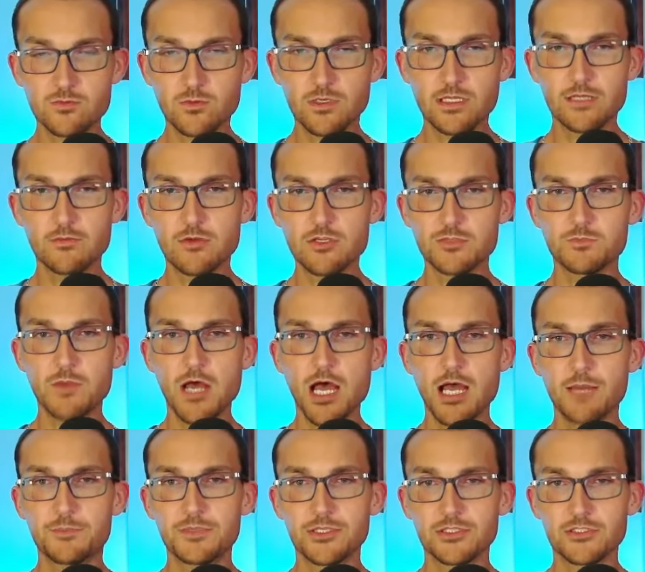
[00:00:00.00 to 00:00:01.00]
one of the most
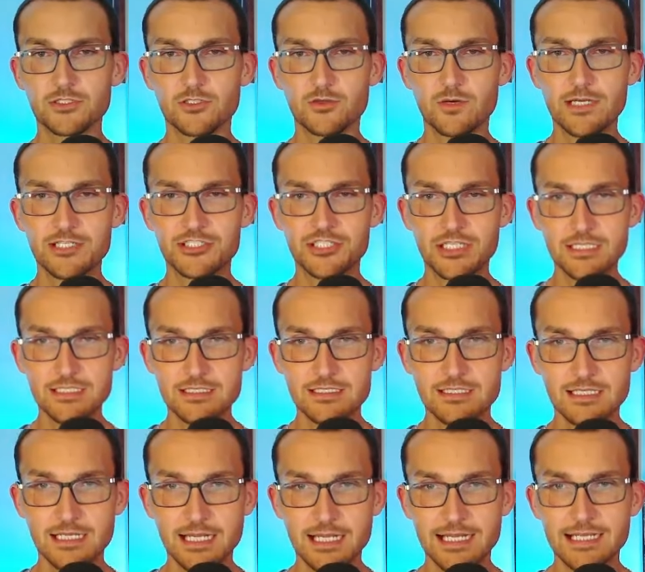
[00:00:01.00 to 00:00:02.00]
popular questions
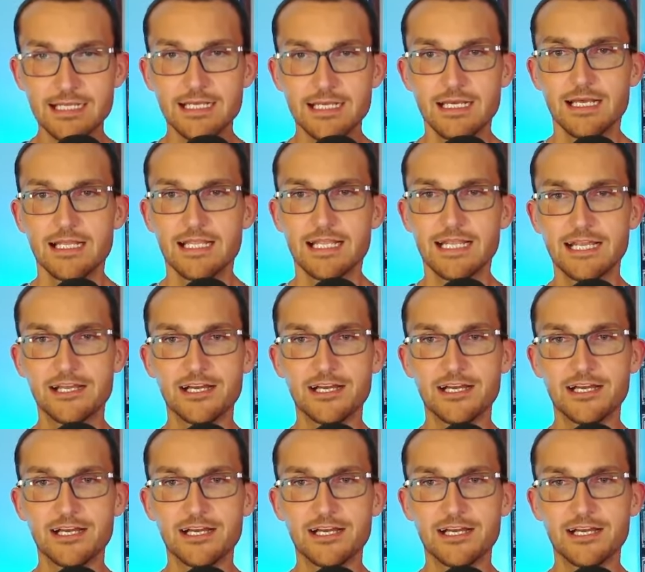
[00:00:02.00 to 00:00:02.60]
that I